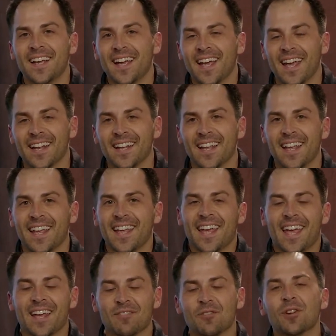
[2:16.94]
And,
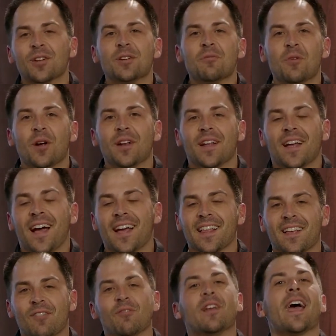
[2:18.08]
and really, what I
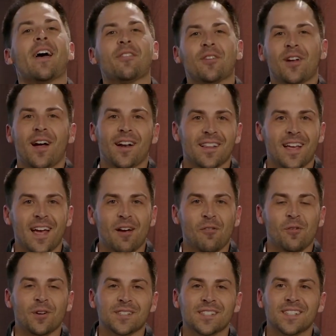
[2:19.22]
gathered out of that
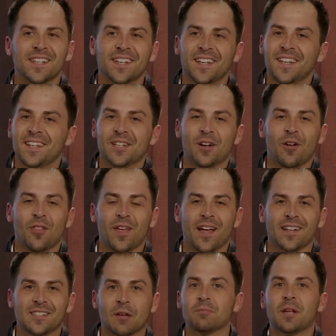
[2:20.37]
was, you know,
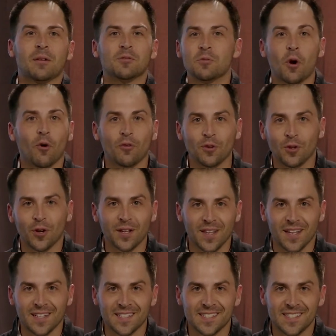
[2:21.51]
that sometimes we overlook
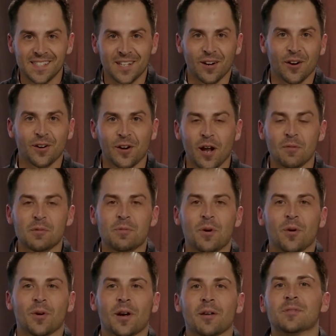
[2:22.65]
things in our agronomy
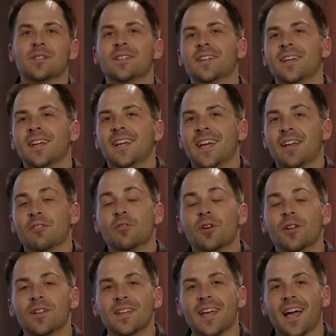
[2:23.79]
programs and
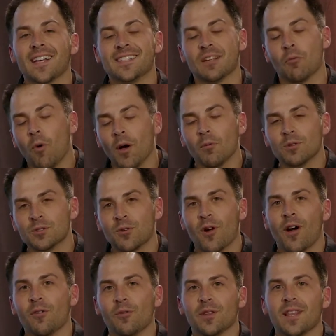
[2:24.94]
really, I said, what was
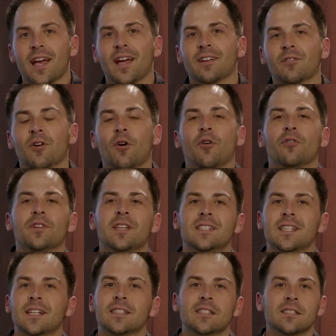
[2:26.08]
wrong with that grove? And he
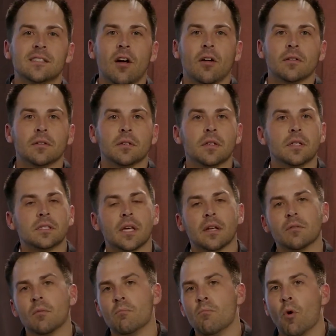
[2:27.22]
said, it's assault. He
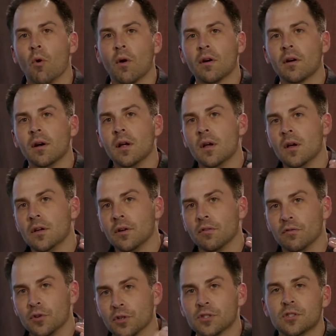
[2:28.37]
said, the more
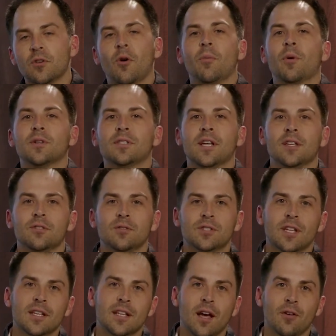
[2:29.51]
of your snowbirds that you
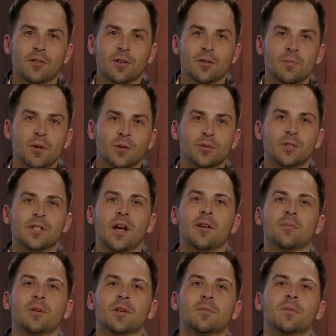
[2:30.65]
send down here to build
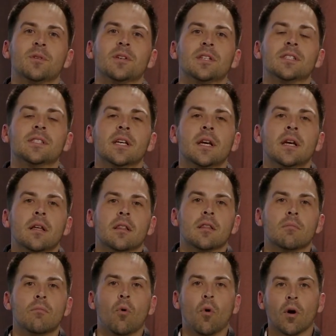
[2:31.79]
retirement communities, the
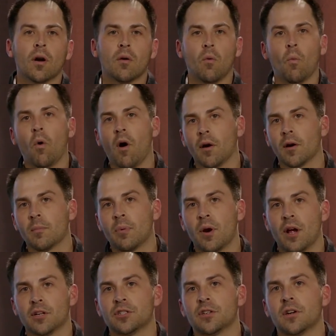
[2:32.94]
more water
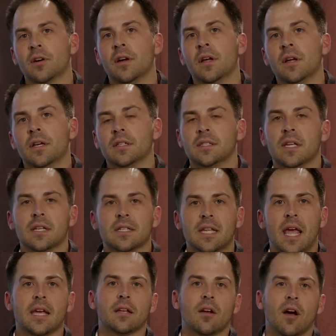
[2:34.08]
pressure is getting
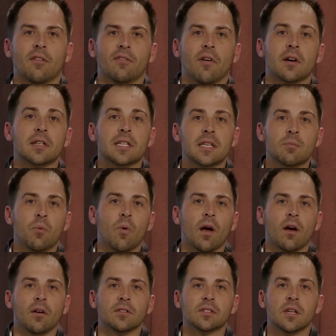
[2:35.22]
taken off our deep
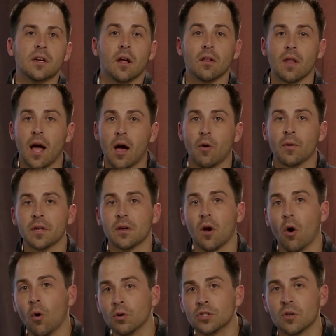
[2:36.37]
wells, allowing
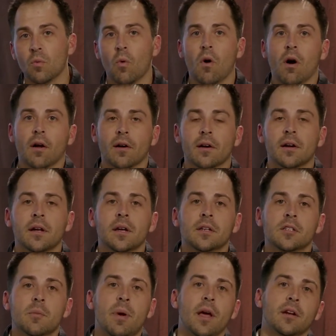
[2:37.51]
ocean water
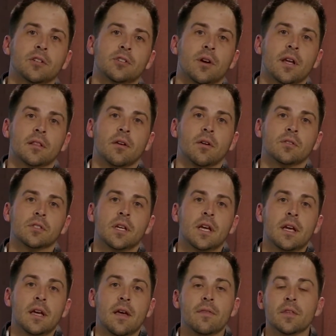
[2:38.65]
to penetrate those.
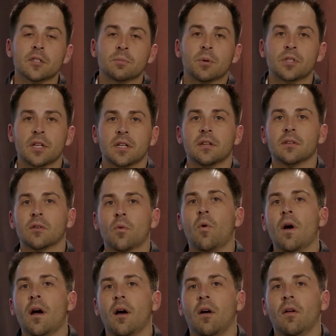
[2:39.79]
And this particular
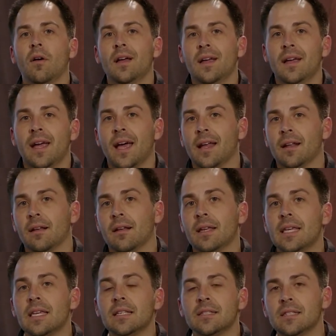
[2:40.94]
well had an
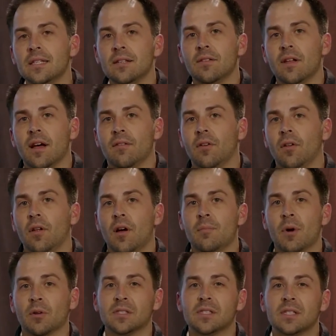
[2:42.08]
EC level
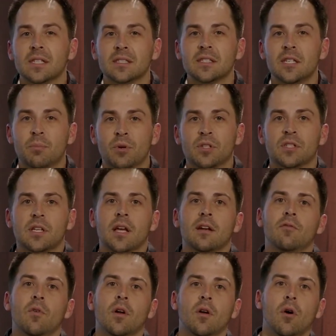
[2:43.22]
about 60%
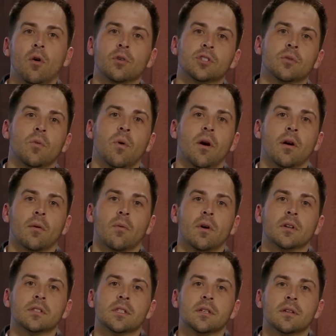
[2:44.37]
of what ocean water
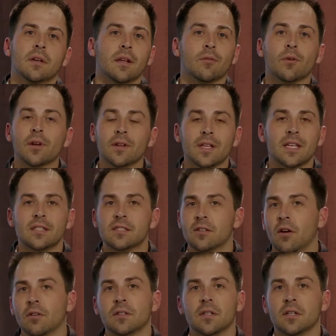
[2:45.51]
was. And really, he
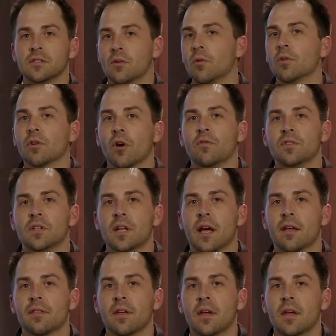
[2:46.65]
salted his own grove to
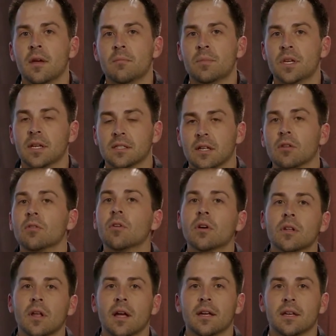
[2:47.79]
death because it
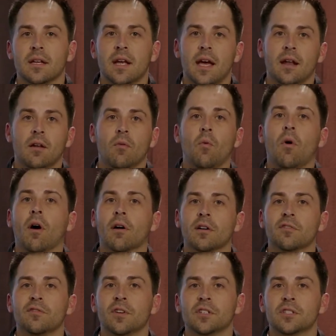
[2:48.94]
looked like it had a water
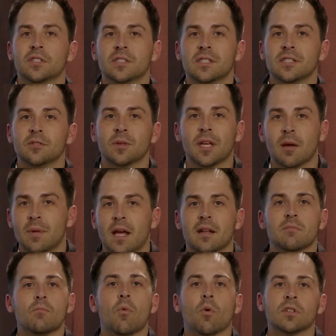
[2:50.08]
deficiency, so he kept
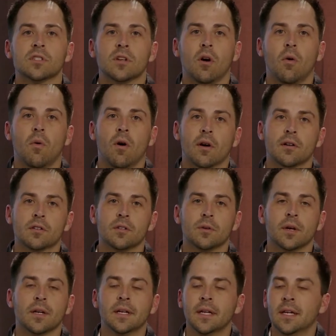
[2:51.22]
adding more salt water to it.